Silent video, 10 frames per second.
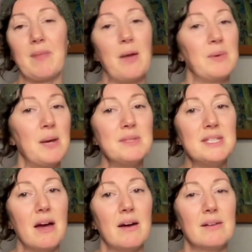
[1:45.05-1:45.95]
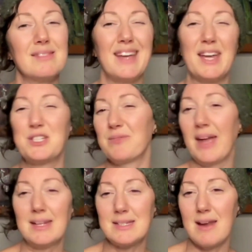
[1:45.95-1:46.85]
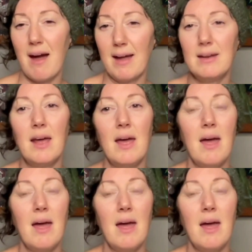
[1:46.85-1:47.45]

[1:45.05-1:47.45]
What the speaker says: And when I was young, the age of 8 to 9,